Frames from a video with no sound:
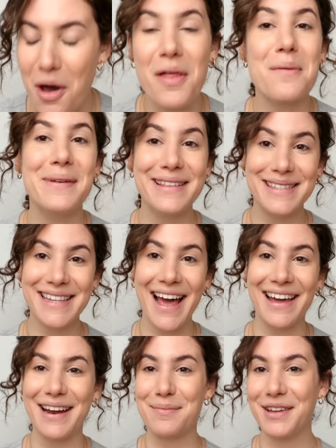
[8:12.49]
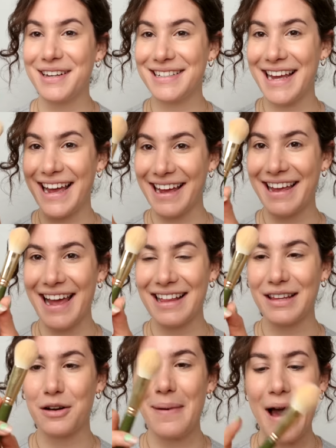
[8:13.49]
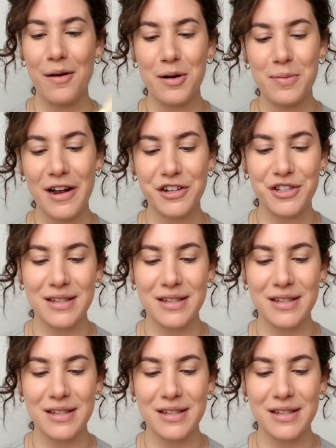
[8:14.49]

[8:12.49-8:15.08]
All that being said, I'm gonna take a little powder brush.